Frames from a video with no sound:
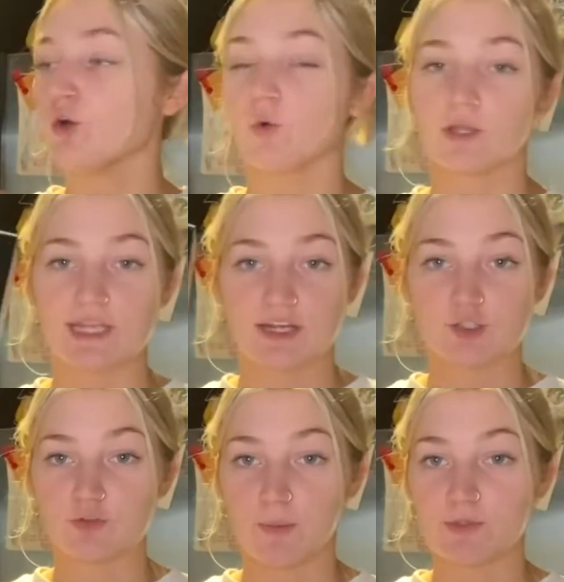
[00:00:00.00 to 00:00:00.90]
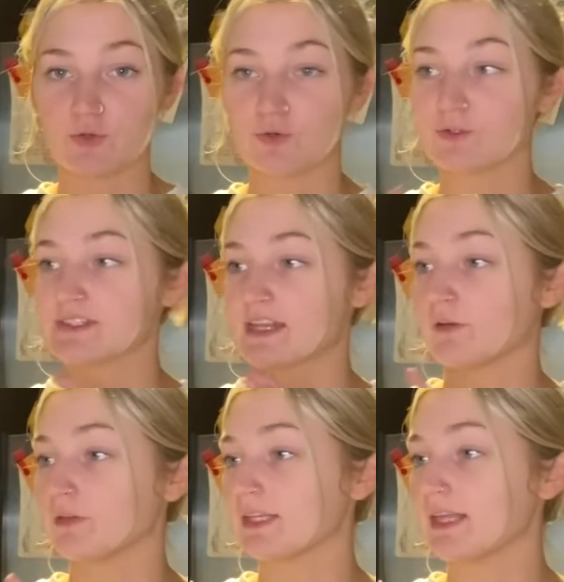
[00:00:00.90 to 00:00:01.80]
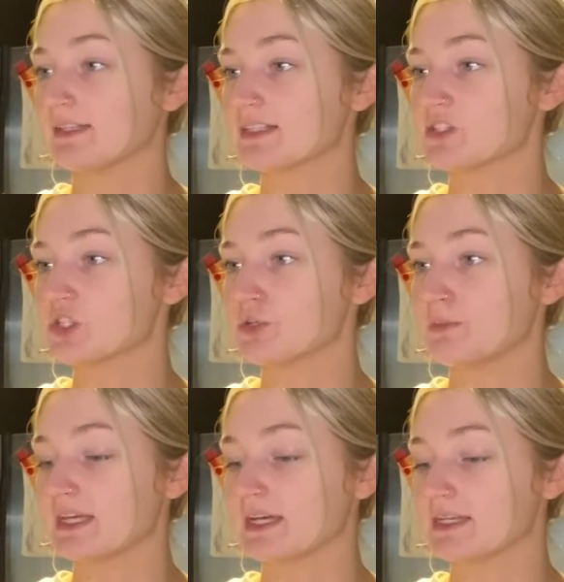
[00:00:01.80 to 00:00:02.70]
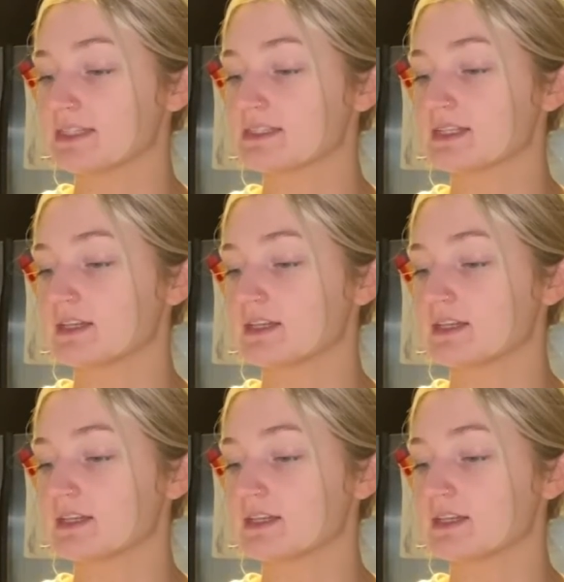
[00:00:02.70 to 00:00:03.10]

organic ramen noodles, and I really like this too because